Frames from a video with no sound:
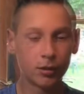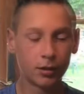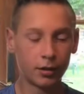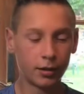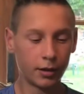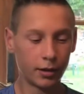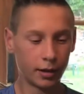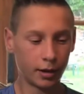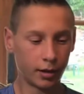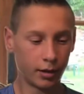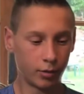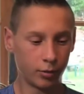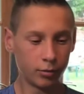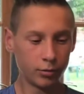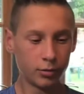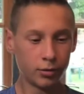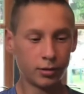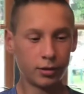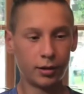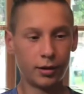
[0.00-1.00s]
Now,
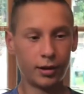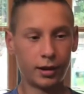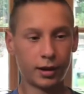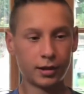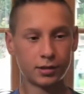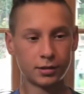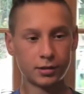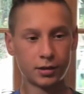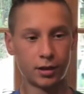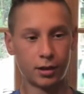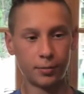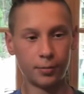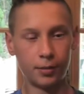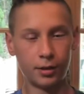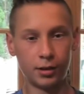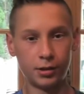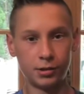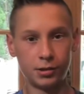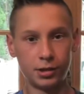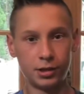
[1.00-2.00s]
the next step
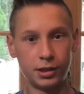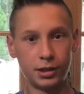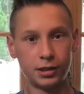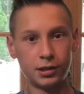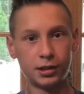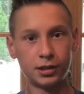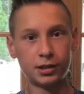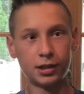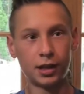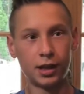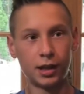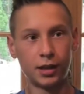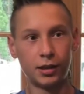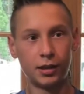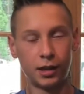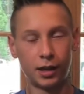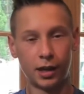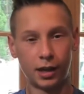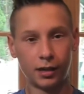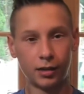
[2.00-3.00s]
is you need to tie
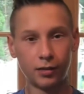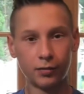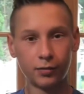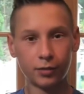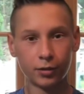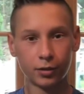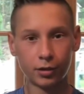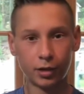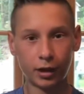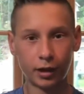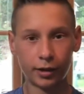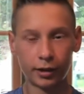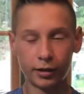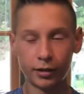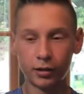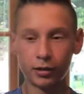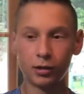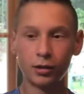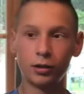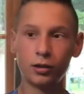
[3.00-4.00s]
the end of your line
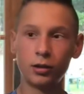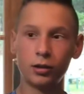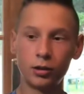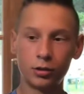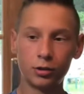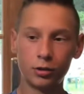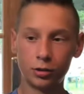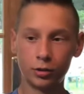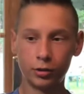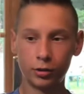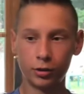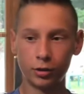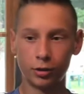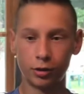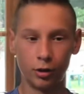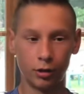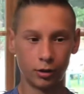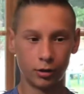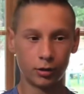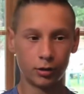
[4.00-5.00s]
to your
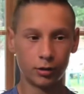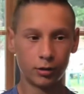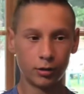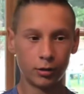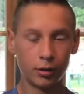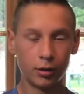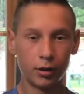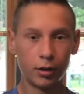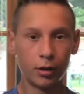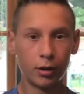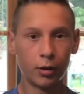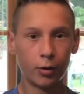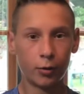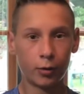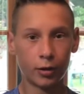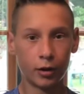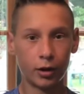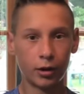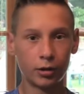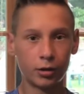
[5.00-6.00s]
hook. We're
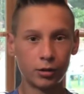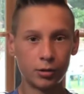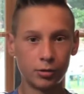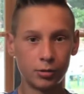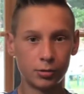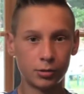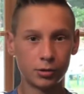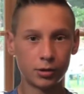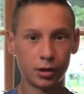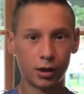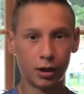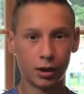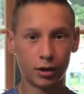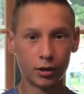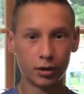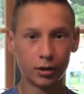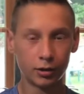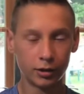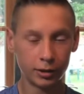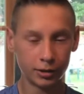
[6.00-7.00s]
going to use a
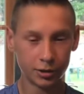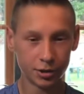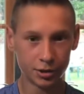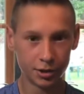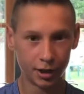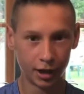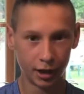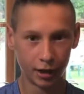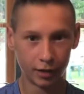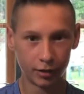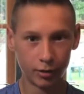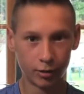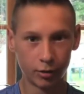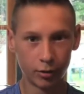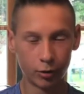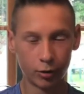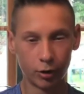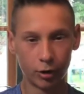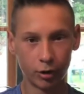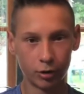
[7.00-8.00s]
clinch knot,
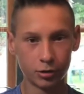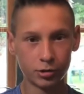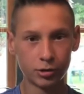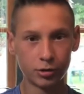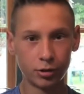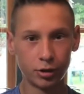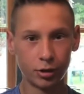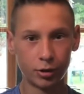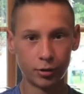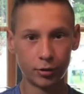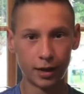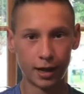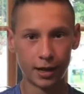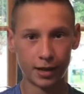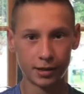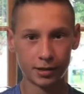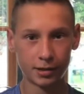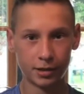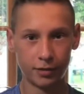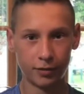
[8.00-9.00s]
or also known
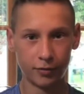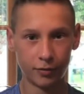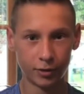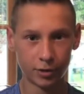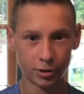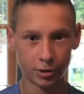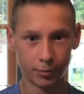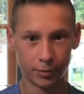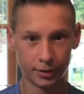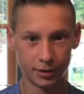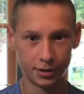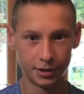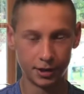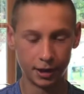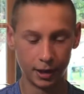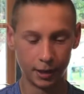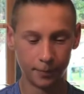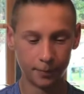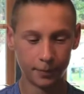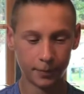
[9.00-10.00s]
as the fisherman's knot.